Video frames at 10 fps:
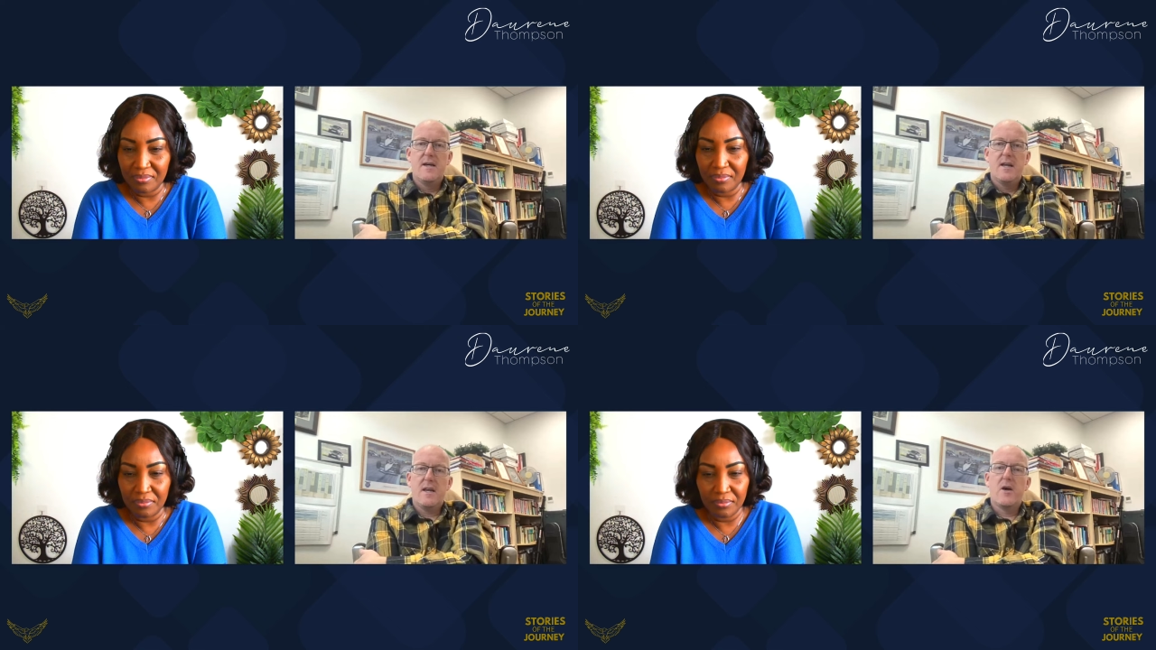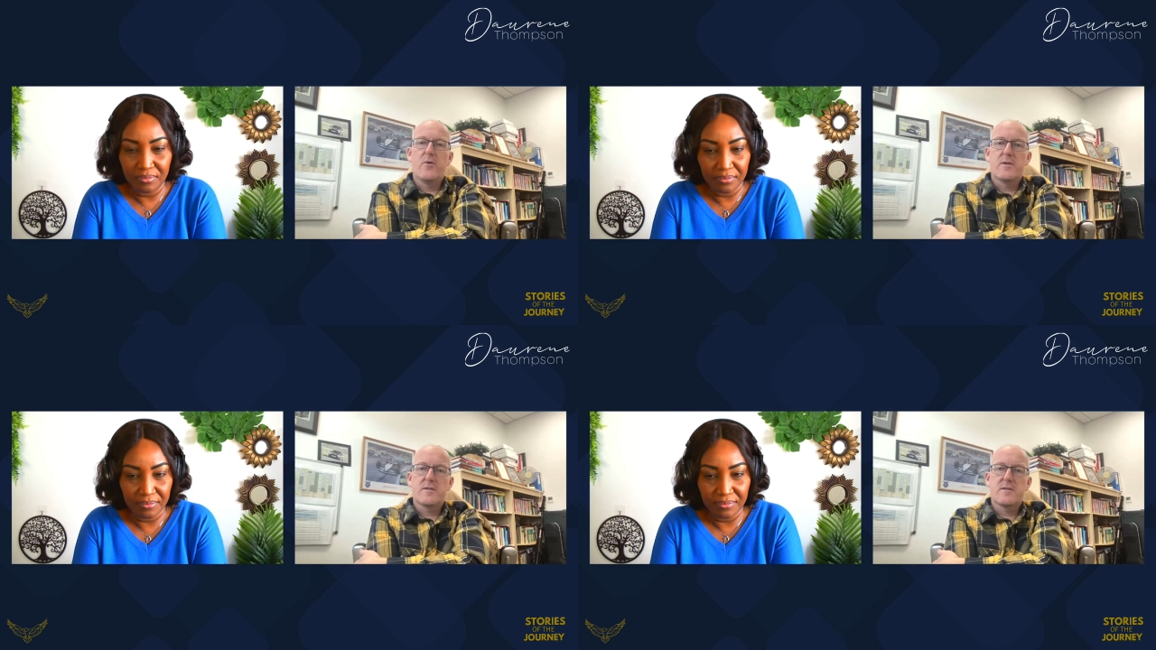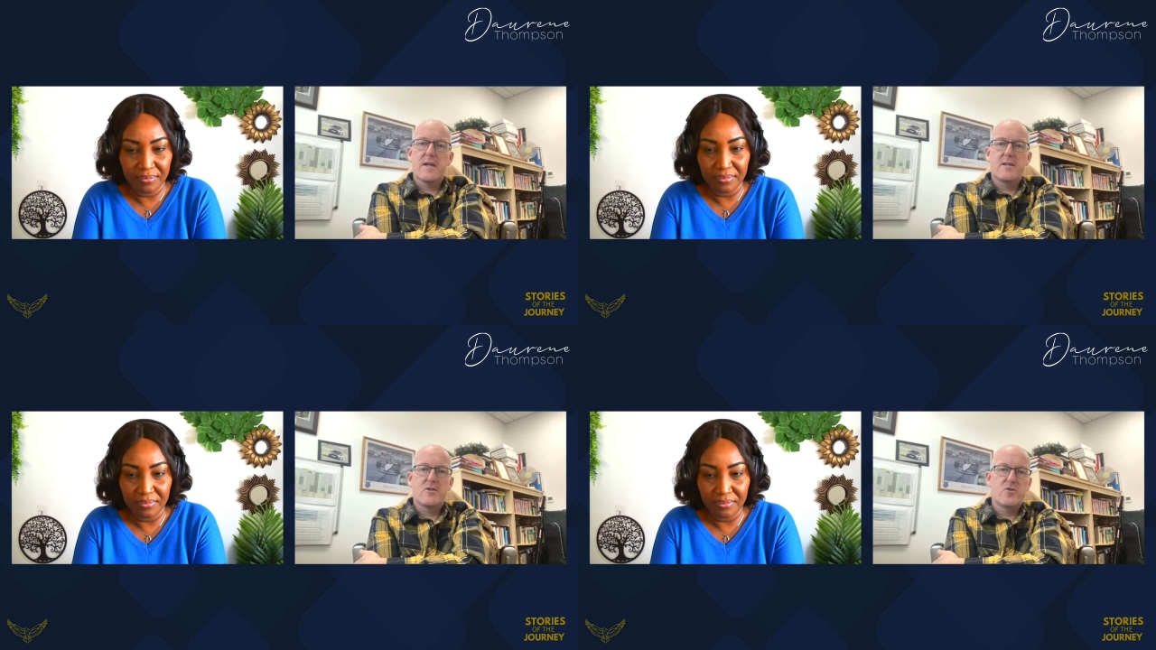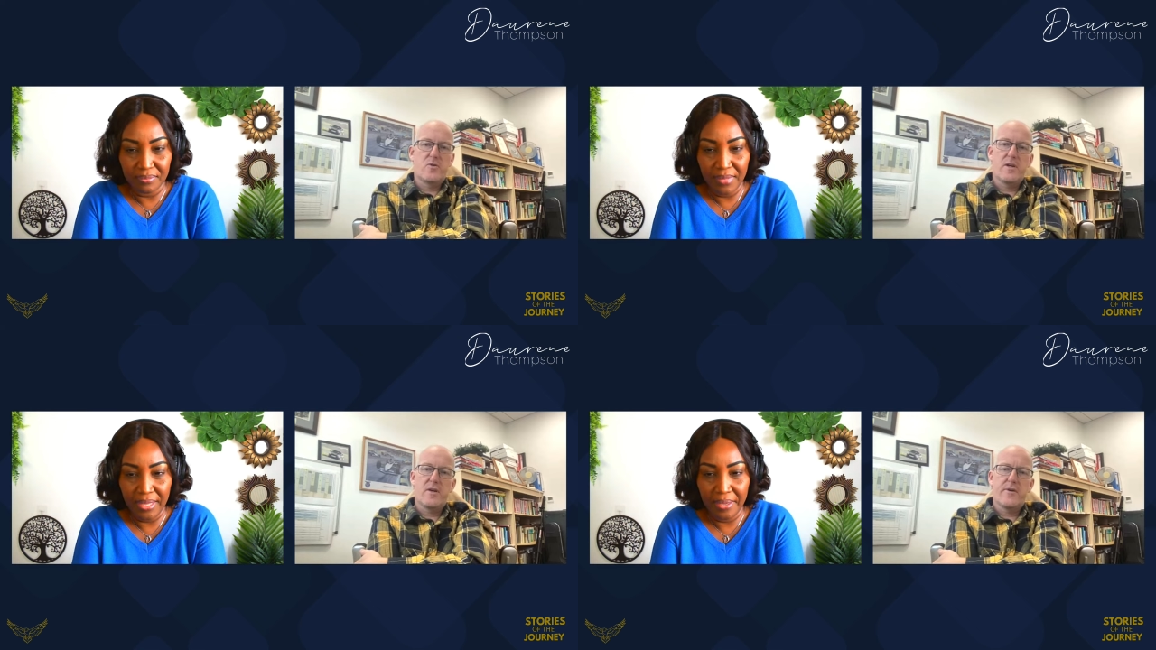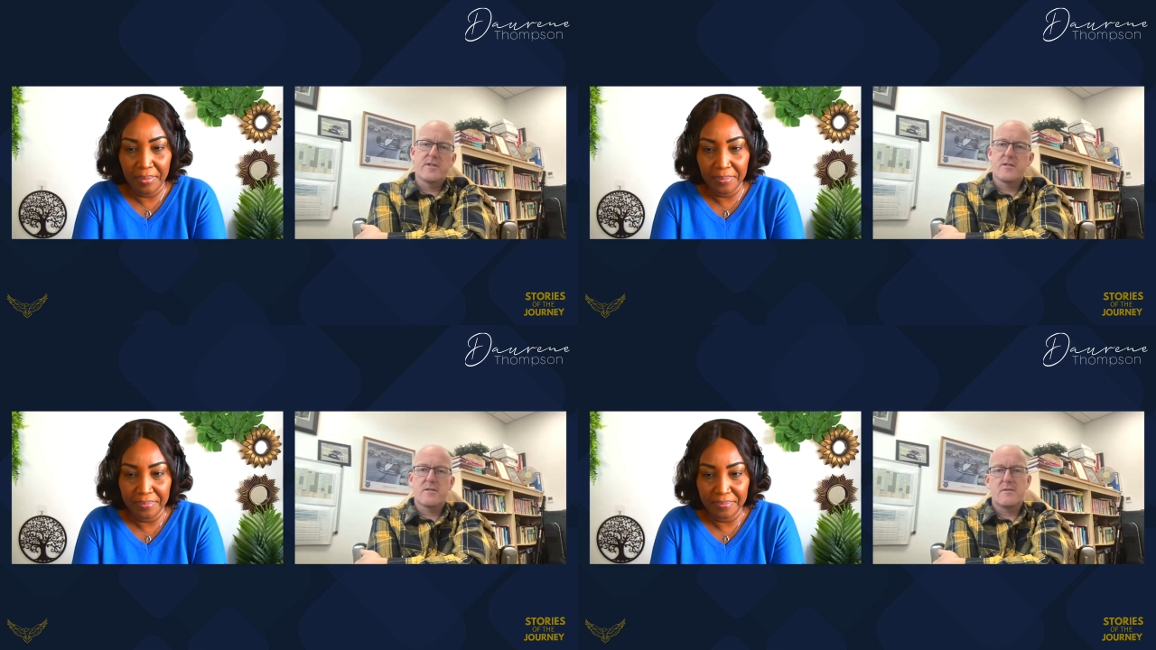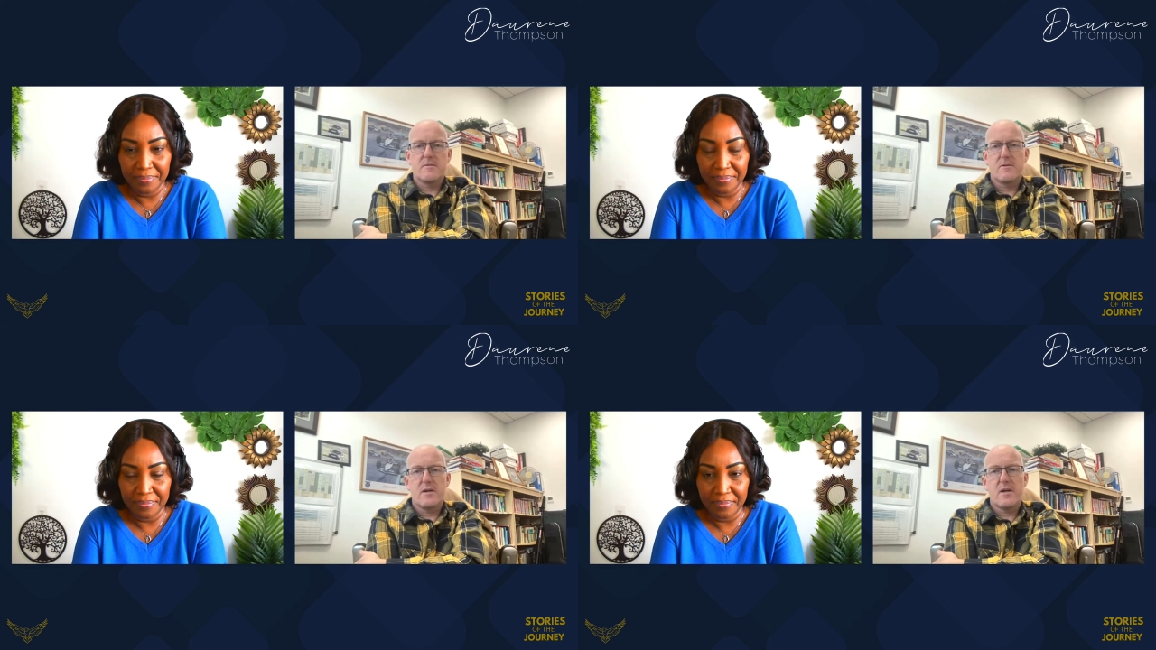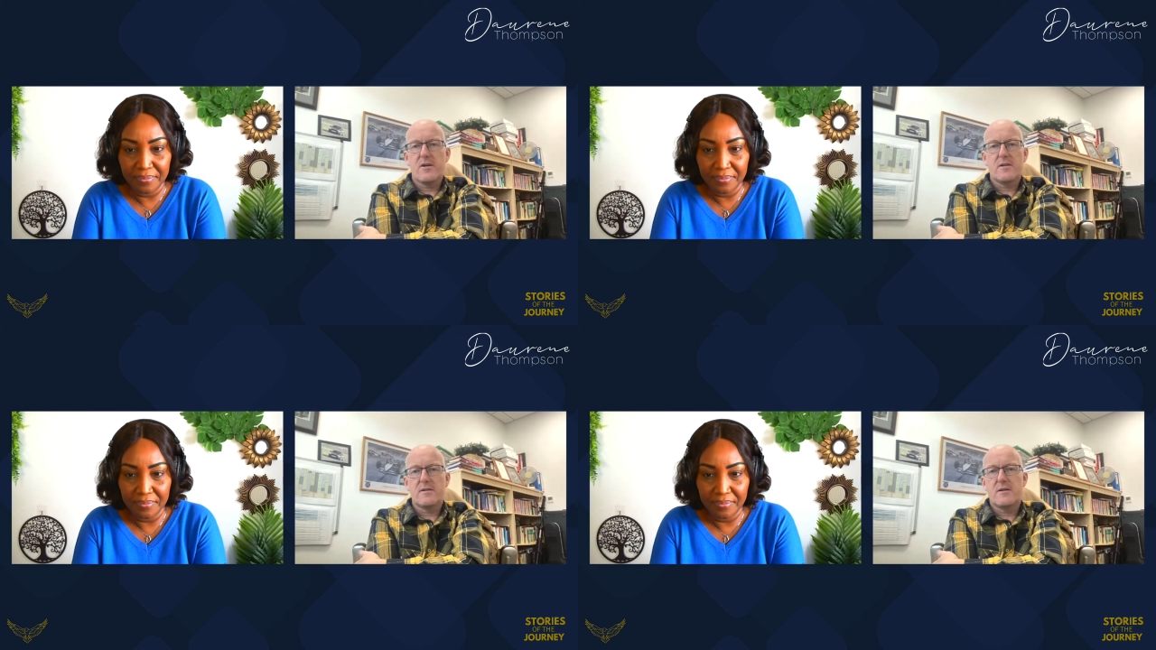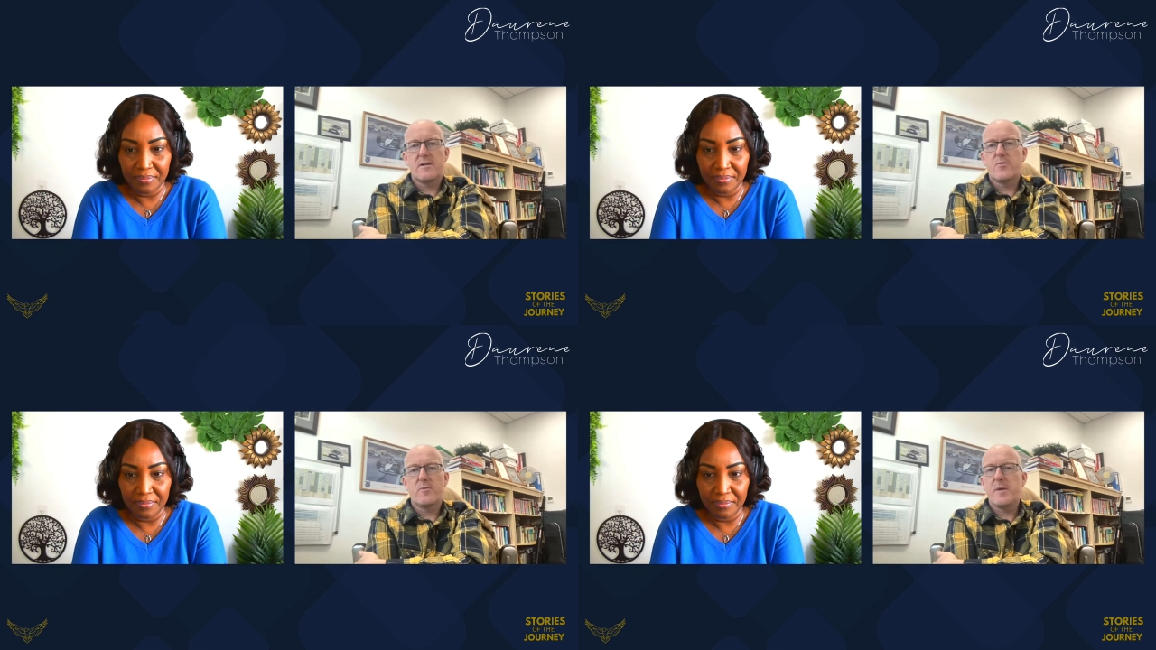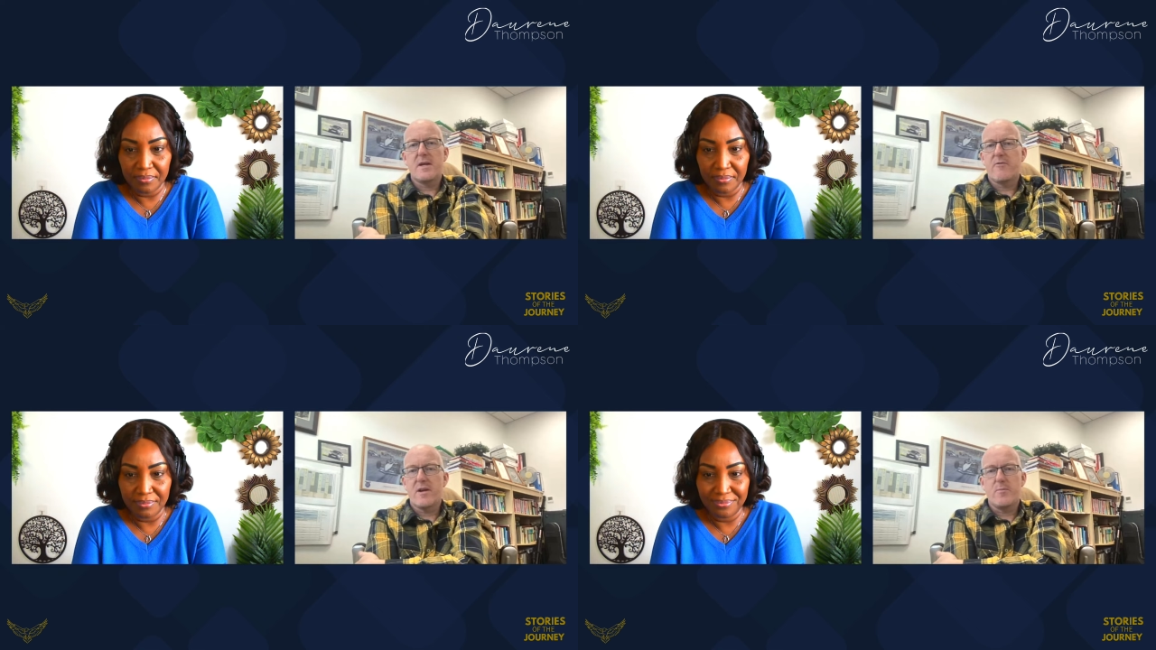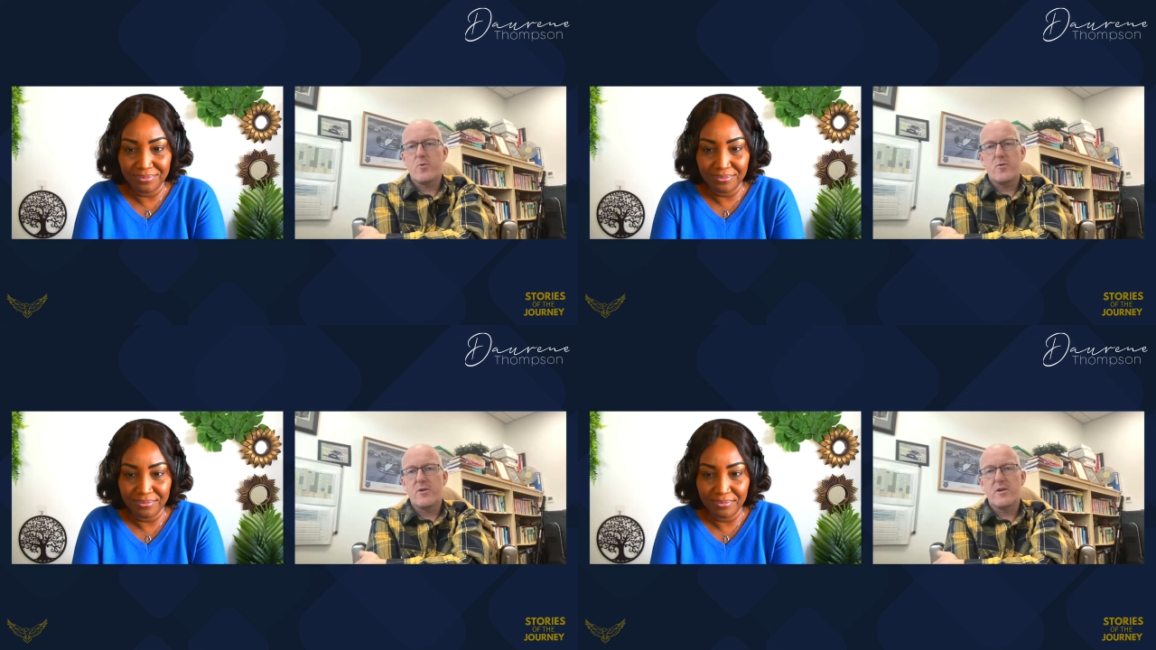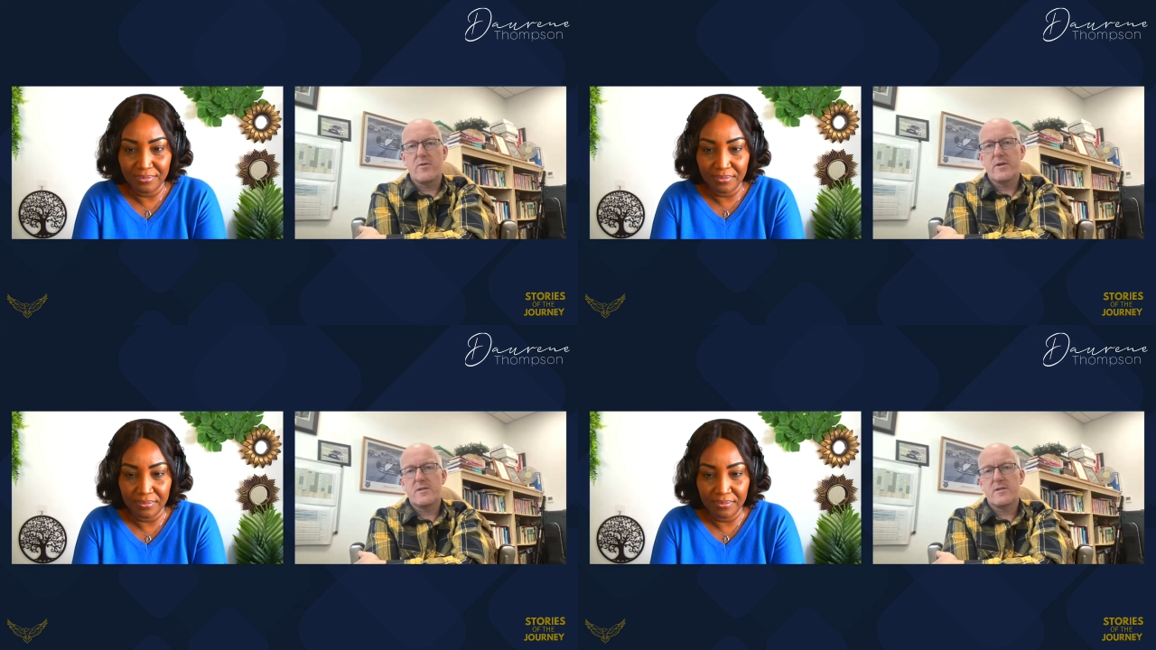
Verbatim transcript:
Speaker 1: low and saying to Joy, you know, yeah. I just I kind of I don't want to be here anymore. You know, I